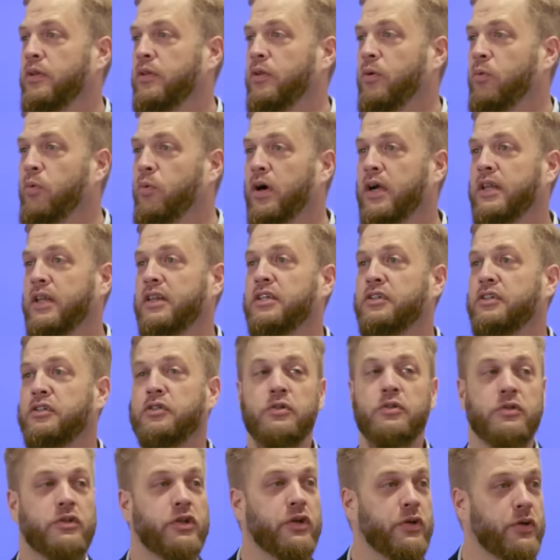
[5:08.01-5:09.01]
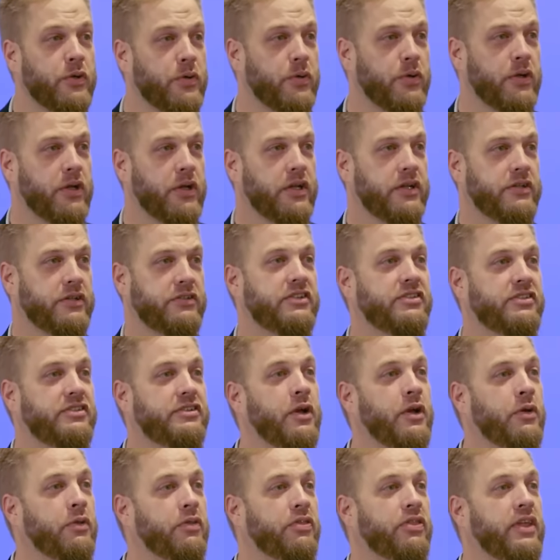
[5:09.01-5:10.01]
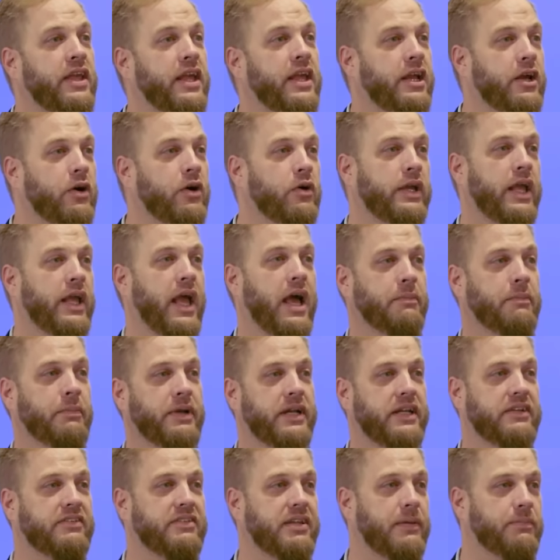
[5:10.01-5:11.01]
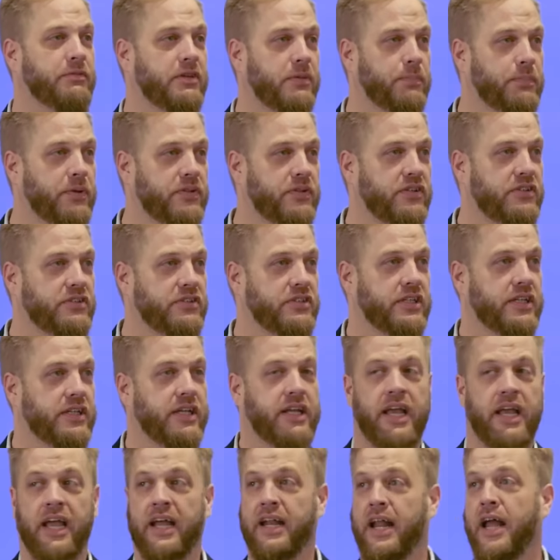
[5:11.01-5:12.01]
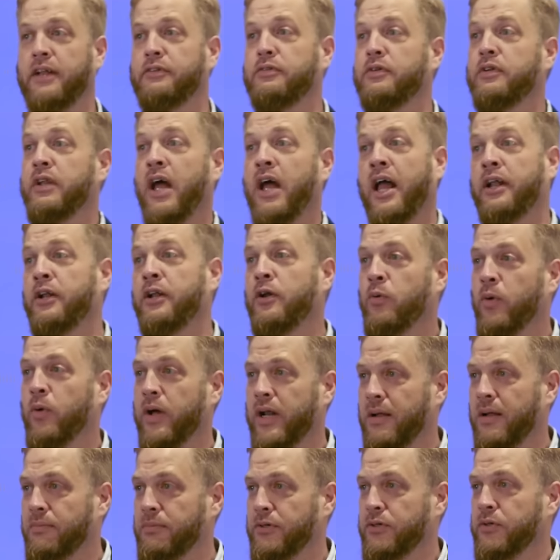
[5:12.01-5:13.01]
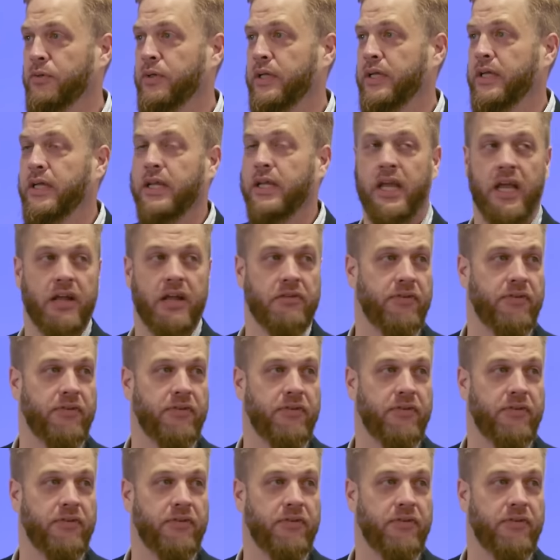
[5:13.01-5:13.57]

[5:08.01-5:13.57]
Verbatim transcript: the work that you do just don't think, okay, I'm going to accept a position and I do not know what I'm doing.